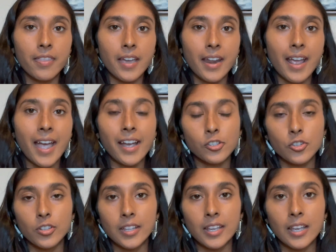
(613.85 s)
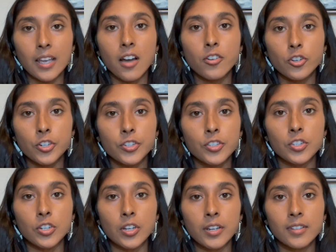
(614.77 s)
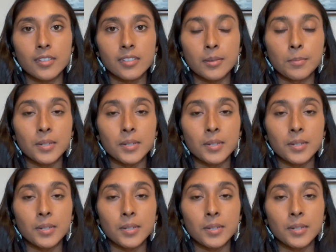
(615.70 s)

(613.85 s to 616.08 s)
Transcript: that actually understood system